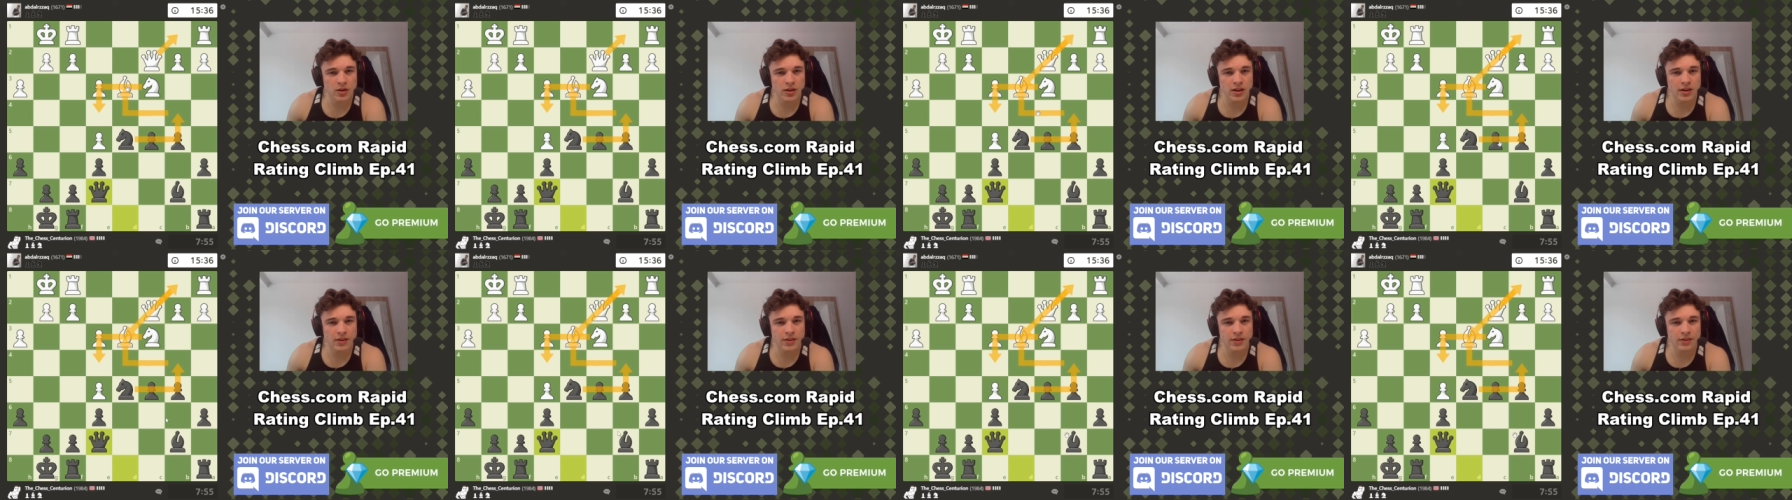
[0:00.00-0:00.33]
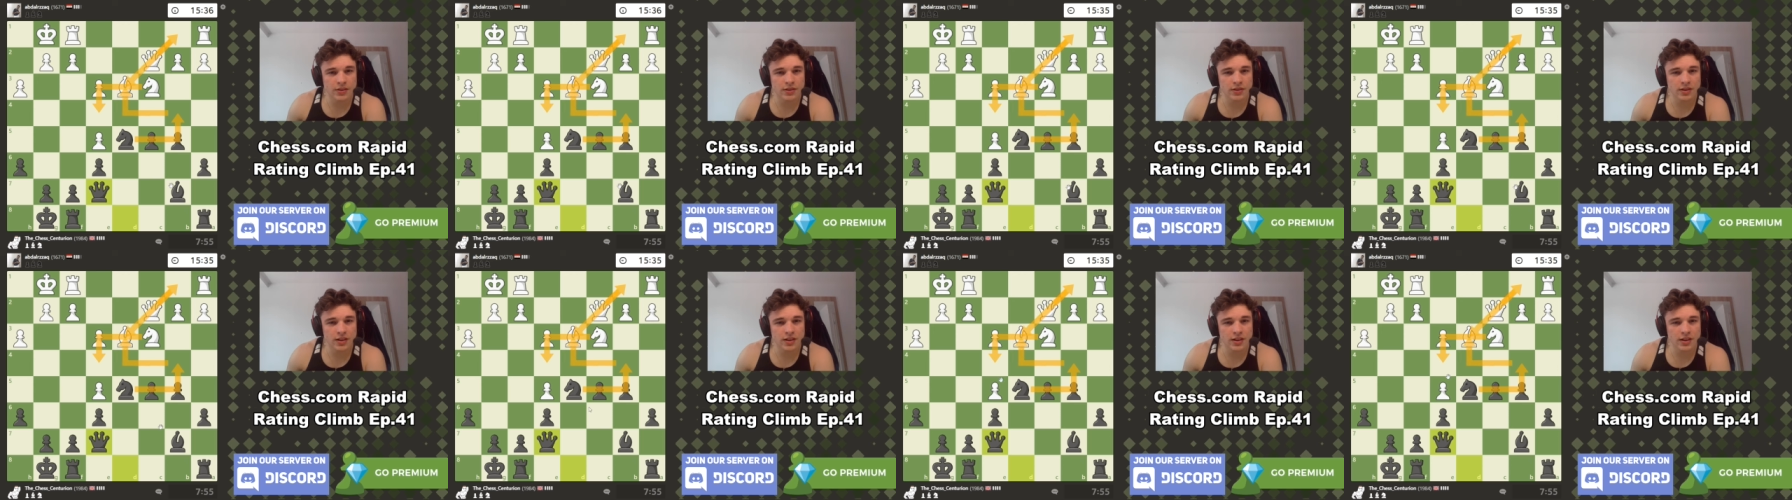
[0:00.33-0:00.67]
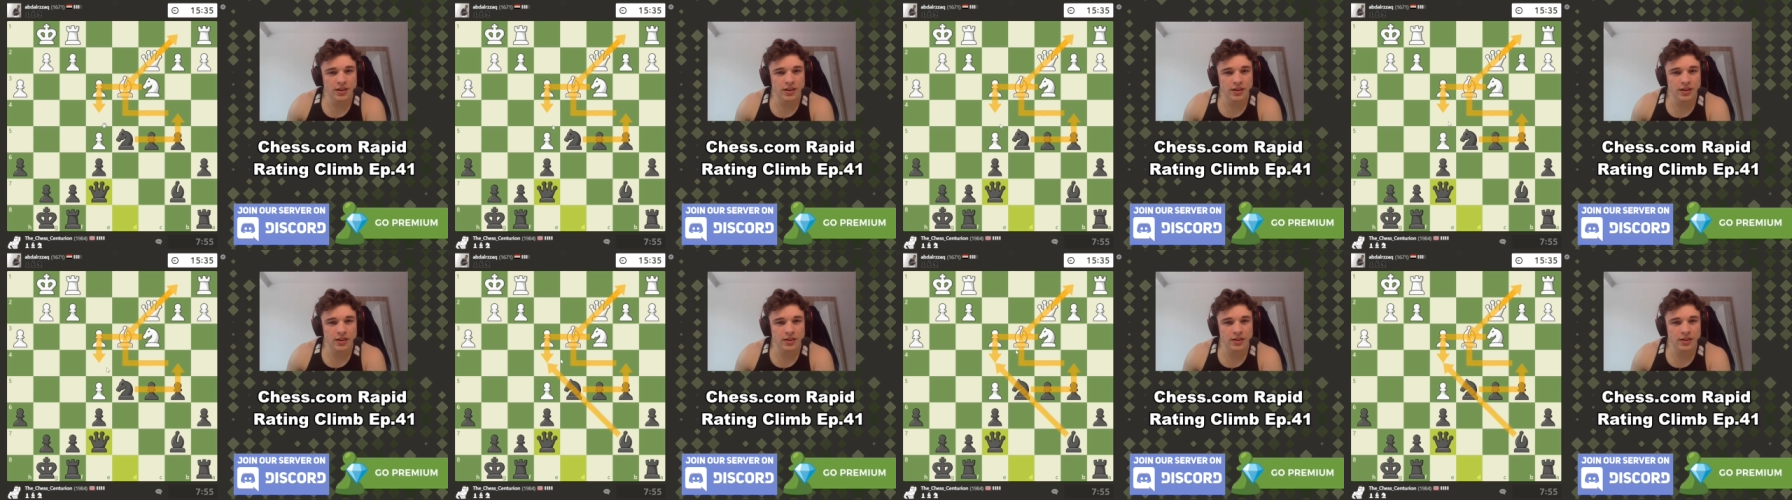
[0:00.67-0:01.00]
and then
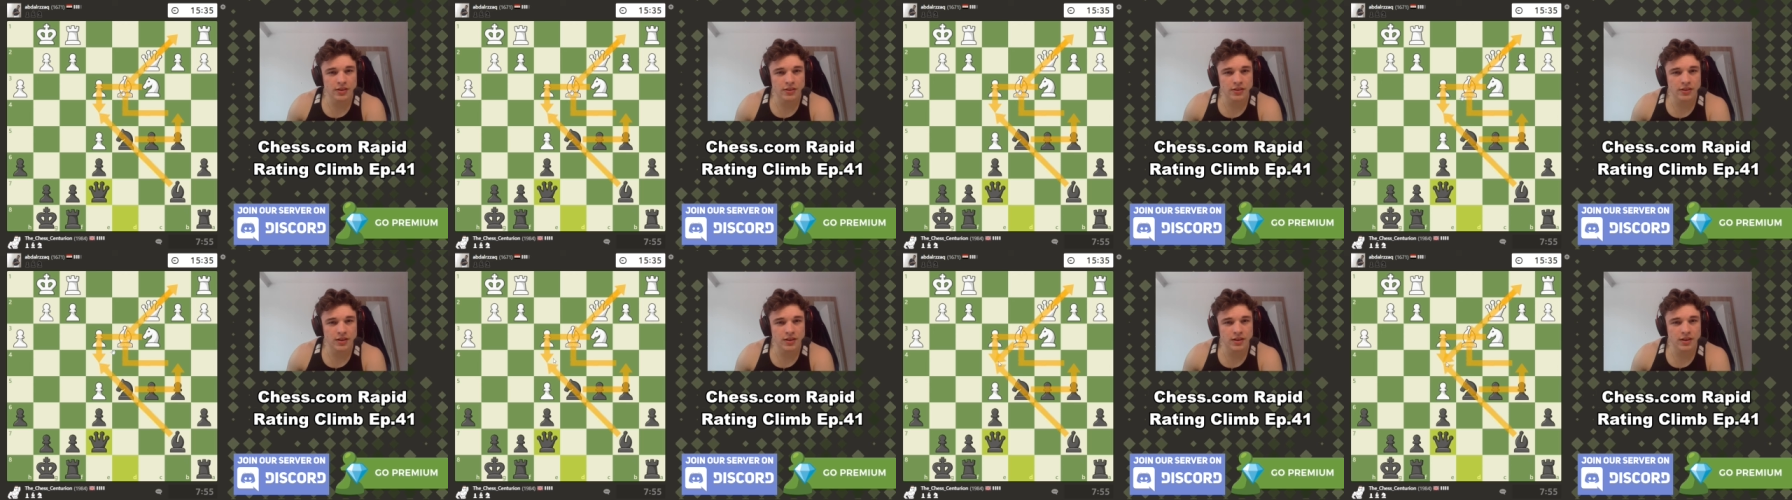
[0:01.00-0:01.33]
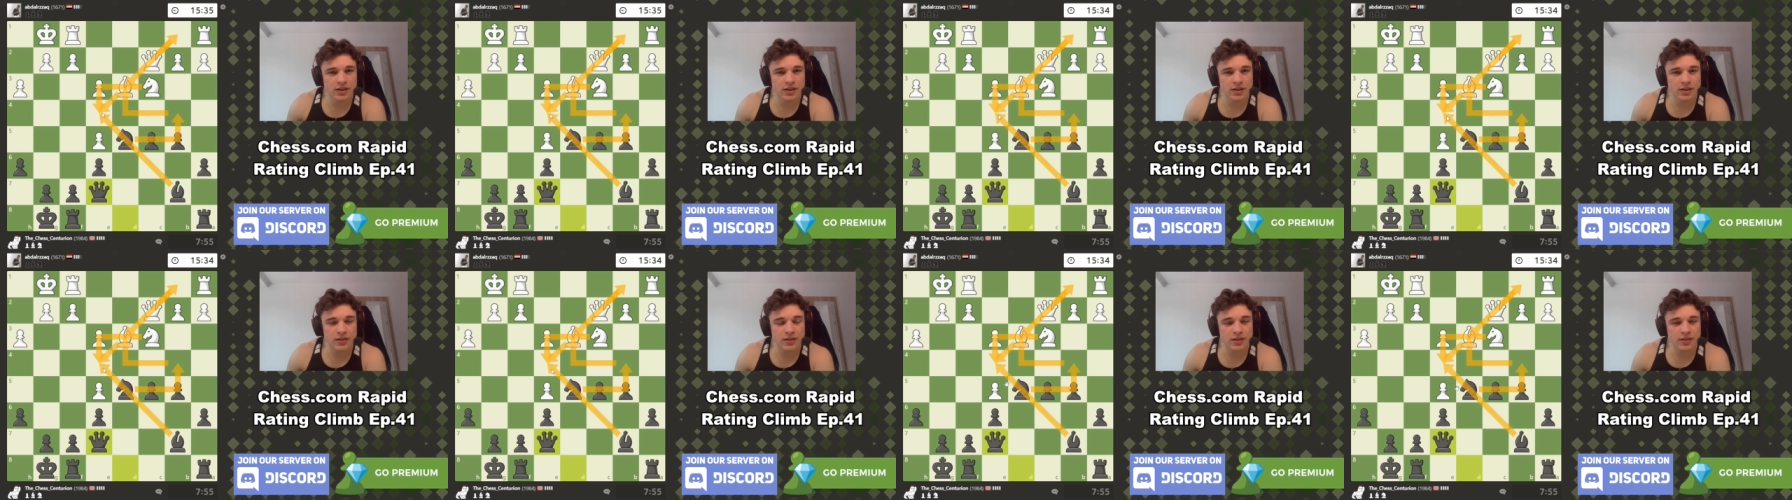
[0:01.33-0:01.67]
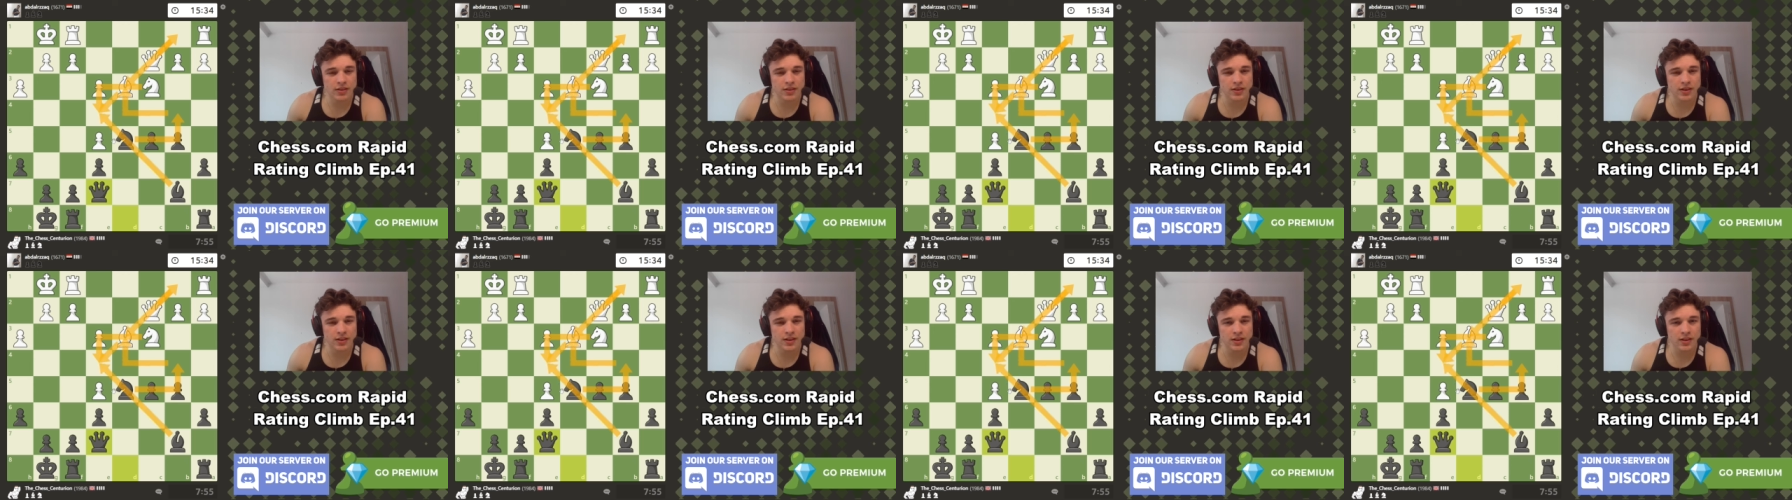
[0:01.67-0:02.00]
take, and then take, and then
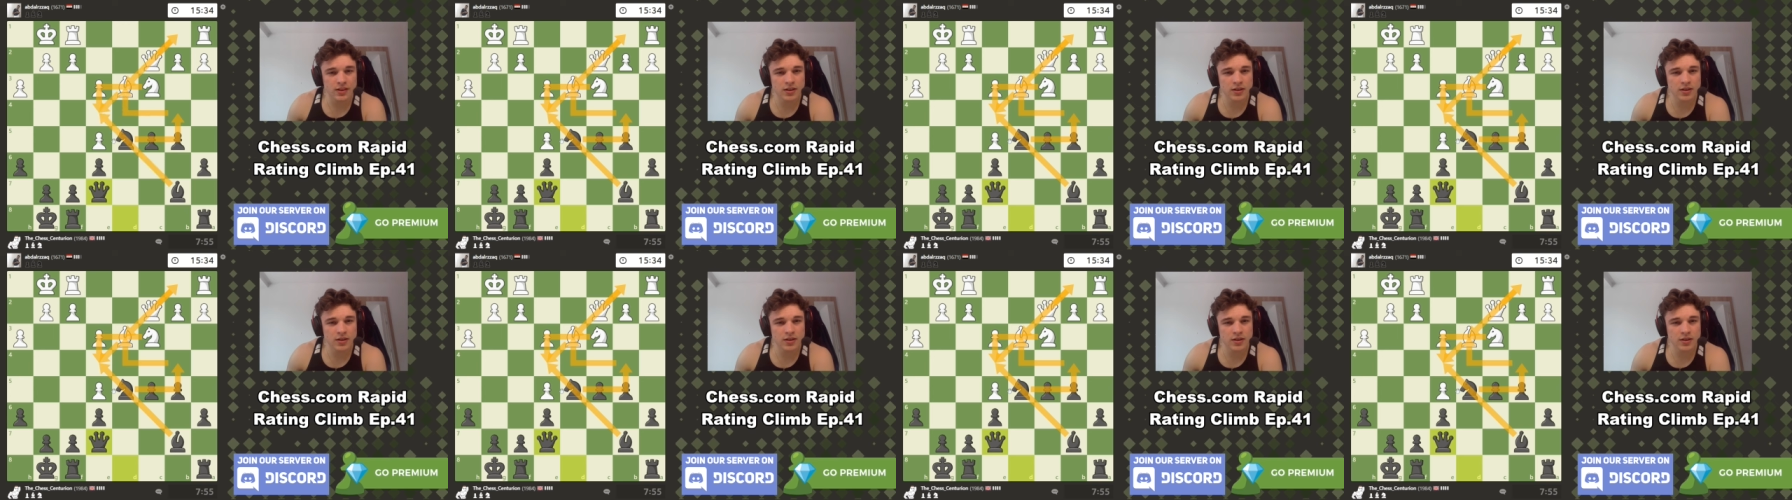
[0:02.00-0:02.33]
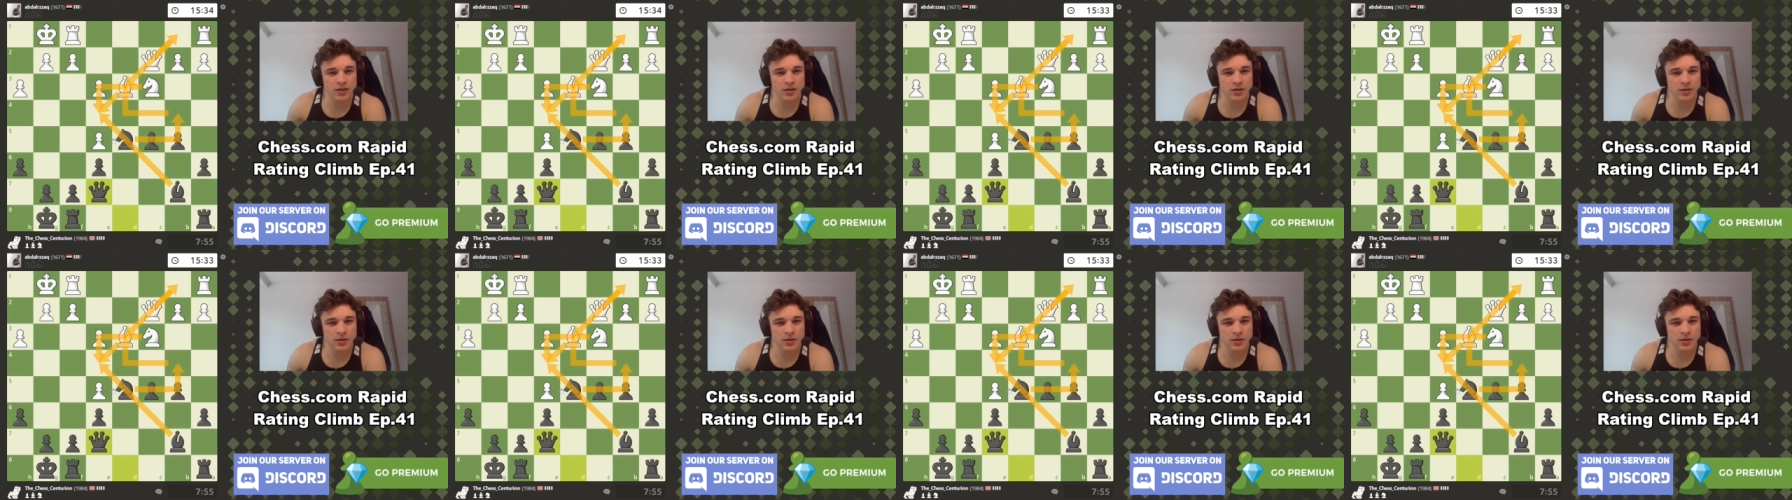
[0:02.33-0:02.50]
take,